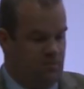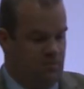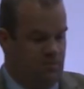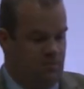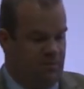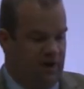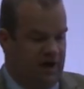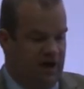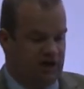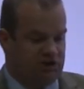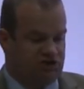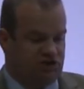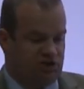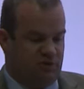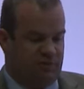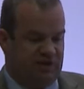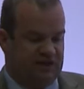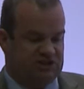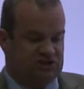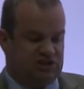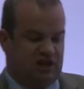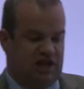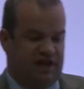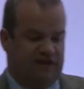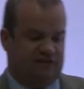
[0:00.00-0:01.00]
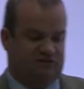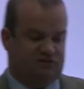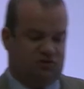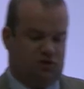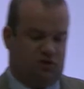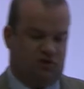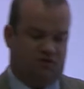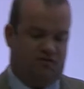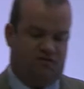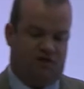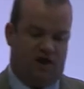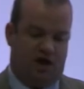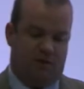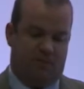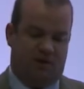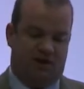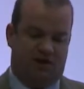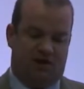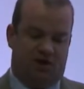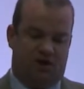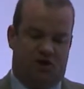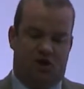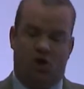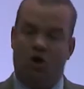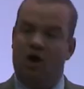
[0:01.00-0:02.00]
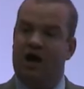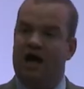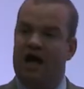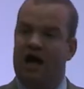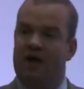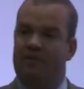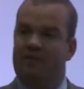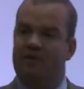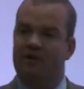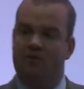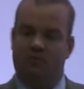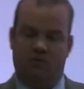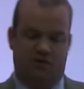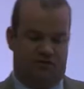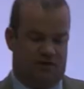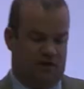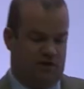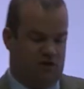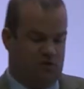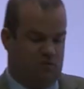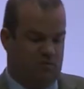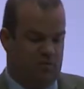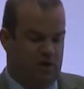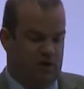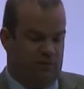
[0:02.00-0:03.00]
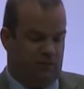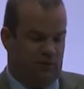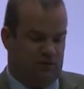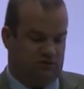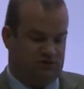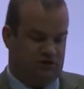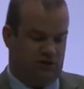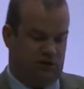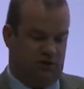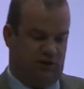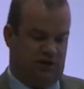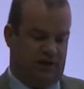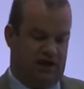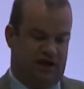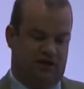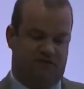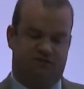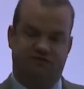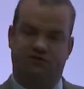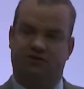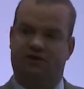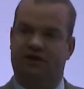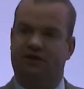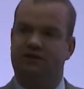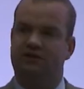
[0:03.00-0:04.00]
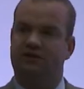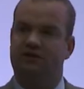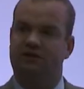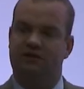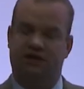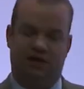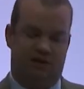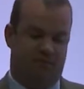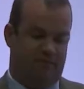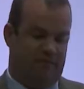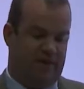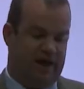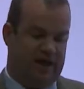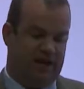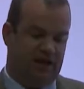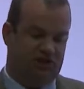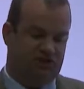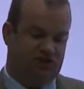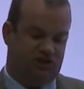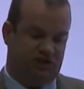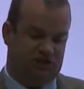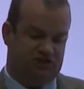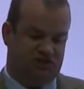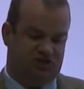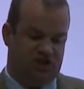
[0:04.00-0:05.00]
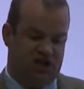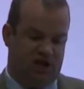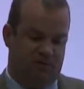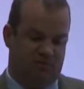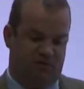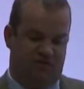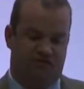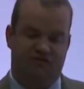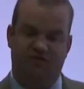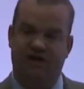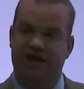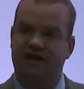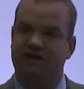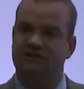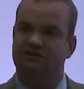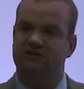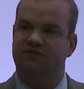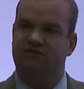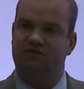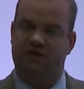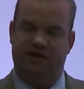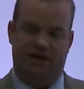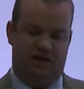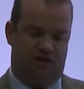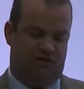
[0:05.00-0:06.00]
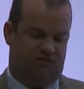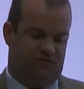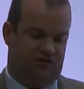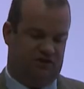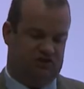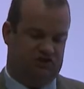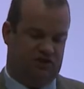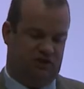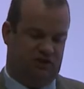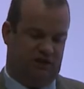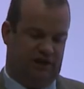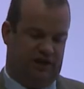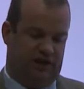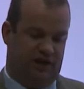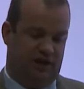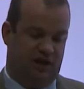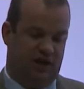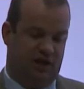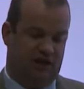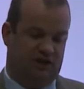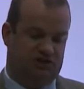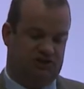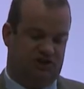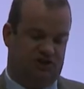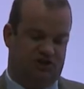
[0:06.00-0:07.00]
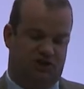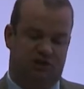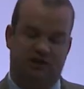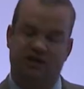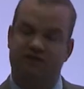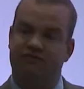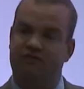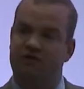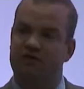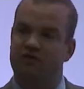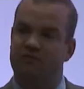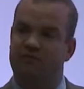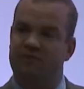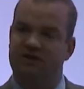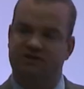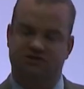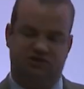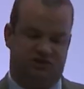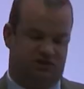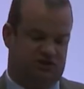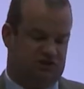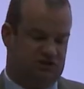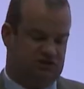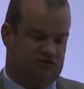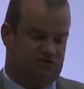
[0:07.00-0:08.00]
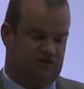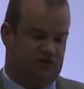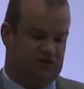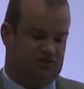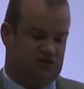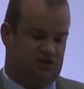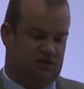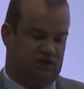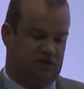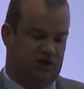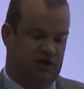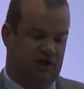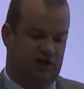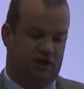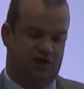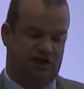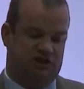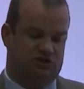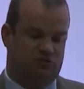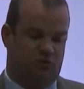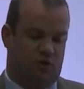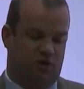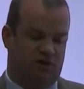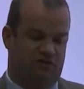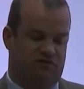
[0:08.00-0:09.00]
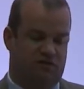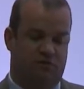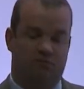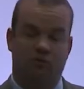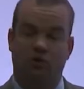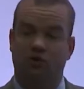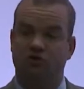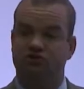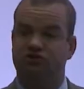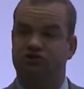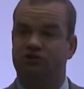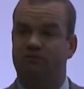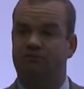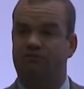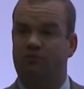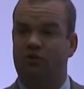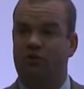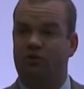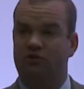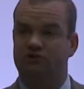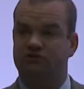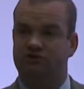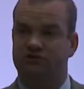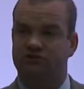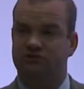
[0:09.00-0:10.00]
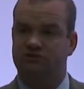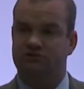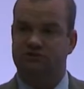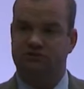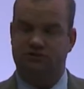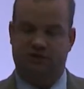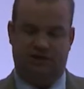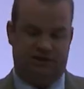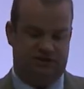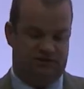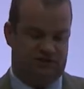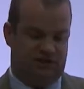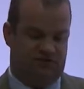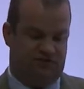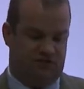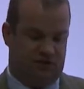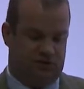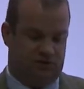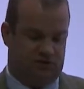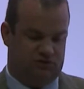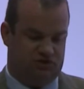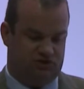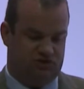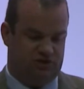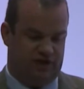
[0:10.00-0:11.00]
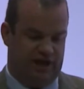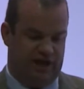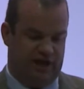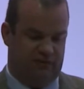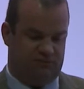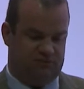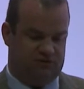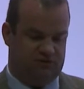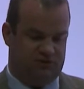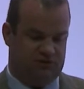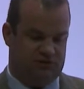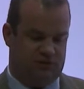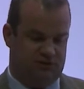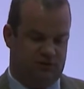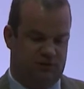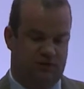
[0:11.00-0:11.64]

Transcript: Pasture-based livestock farming cannot happen without the people to look after it, and managing a team effectively and efficiently to deliver the business's vision is one of the most important and difficult steps.